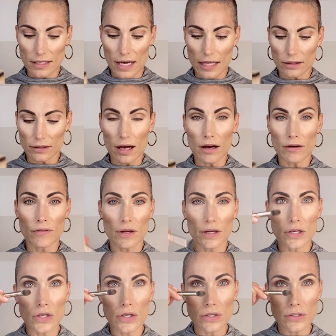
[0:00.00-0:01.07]
I love
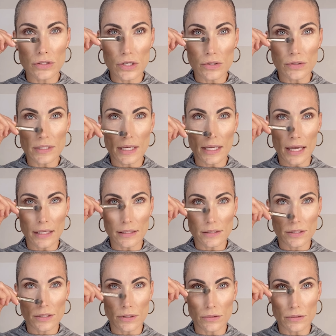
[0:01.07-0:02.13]
using it
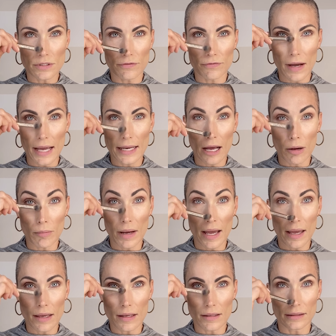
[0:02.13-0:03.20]
to define out
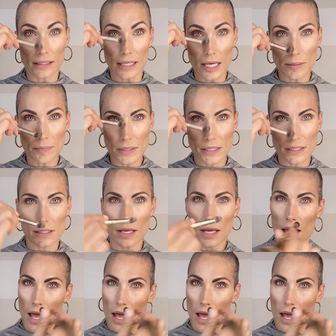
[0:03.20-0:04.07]
my lips.